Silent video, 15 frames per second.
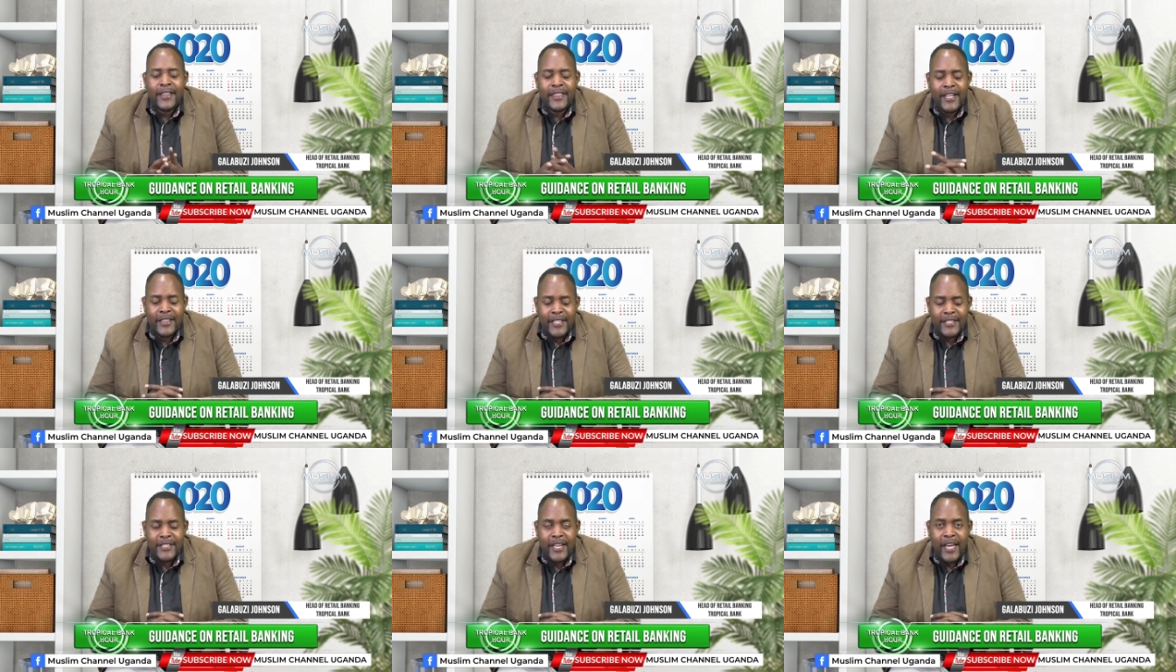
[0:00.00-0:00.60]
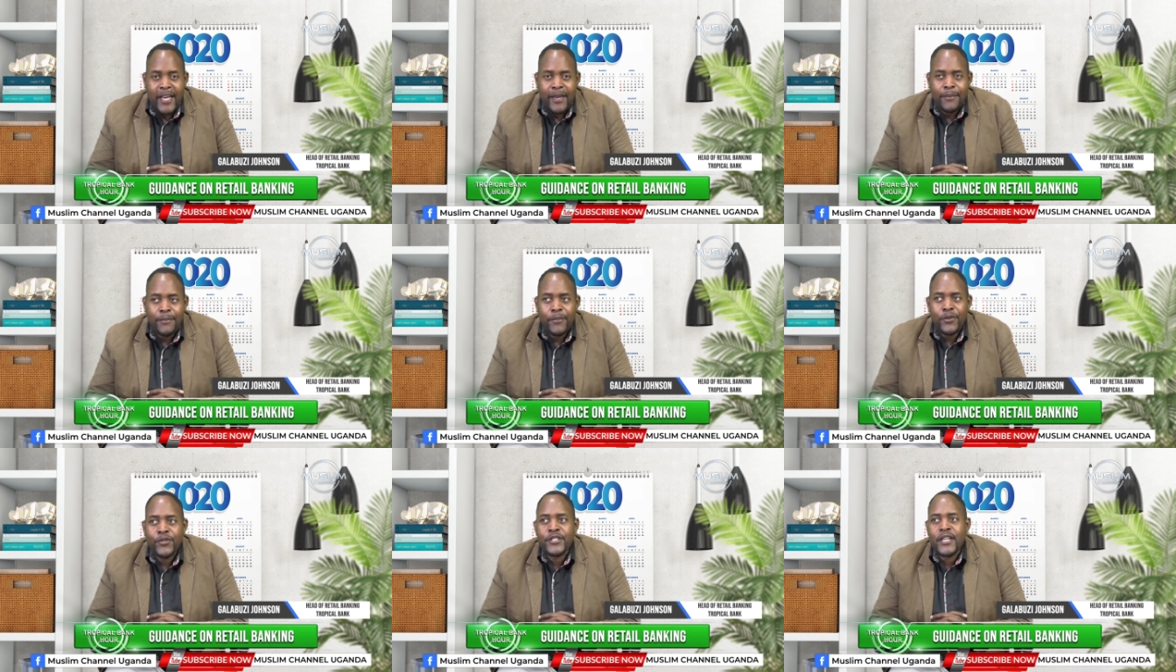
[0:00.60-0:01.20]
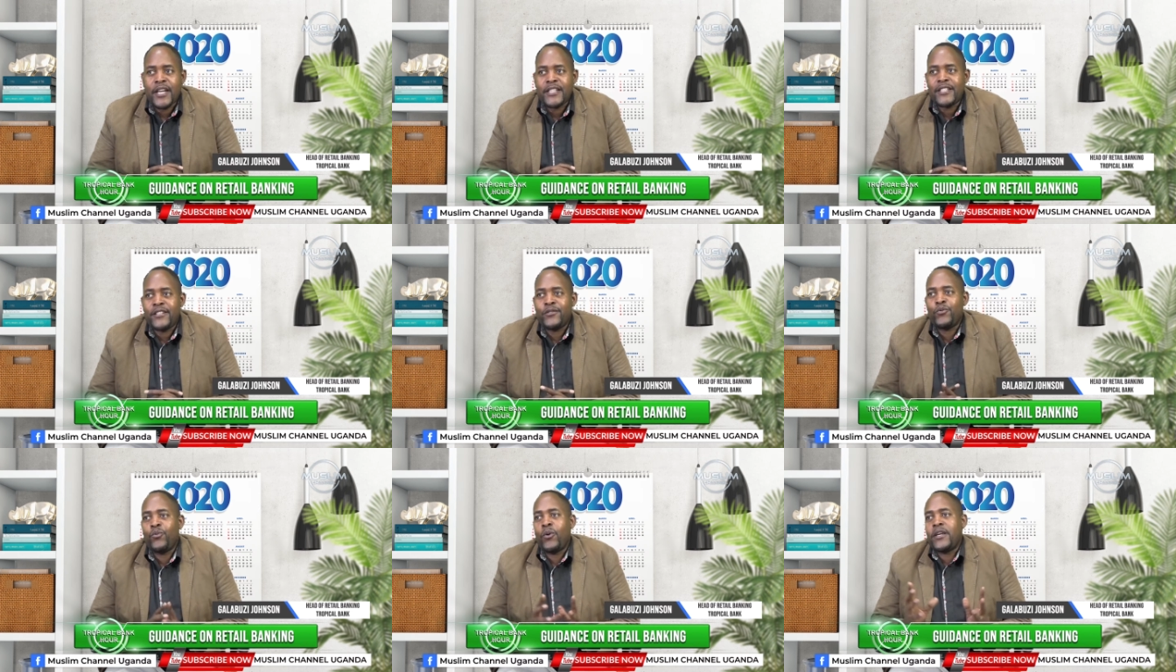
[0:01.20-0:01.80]
than the time you
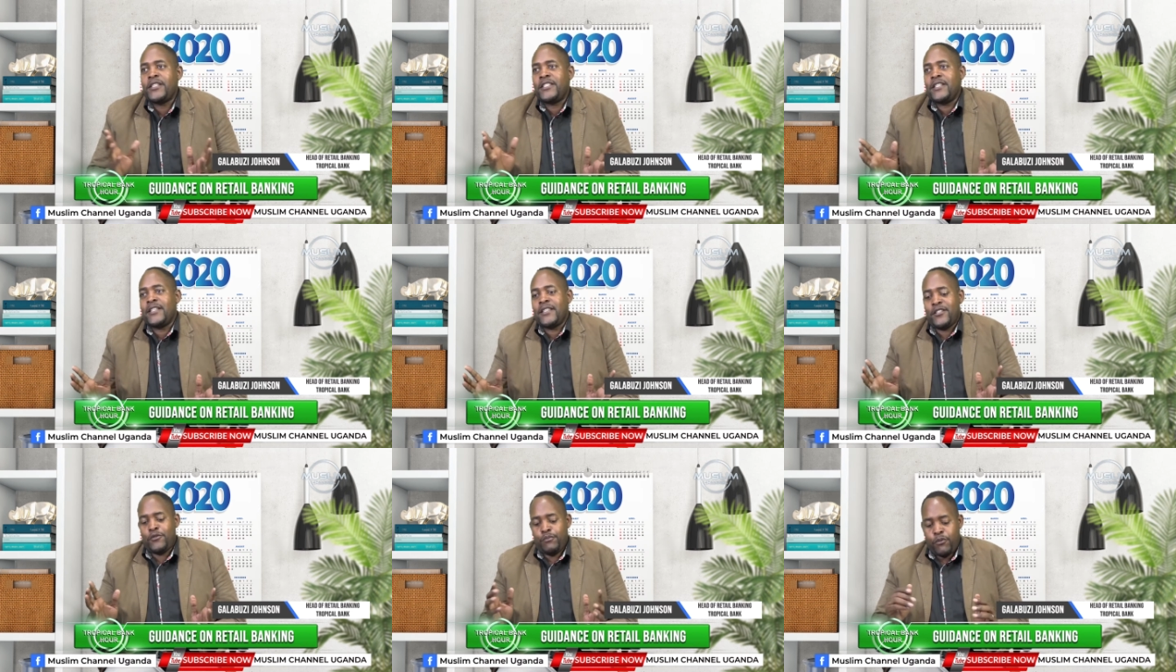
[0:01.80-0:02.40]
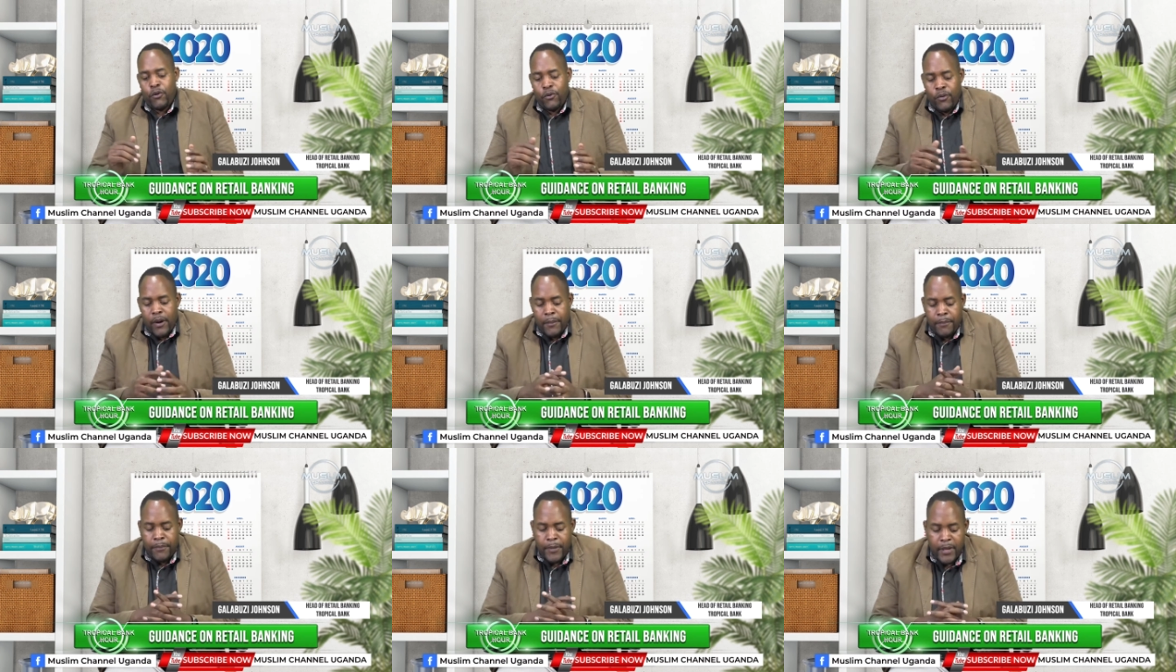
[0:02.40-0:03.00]
started watching this program.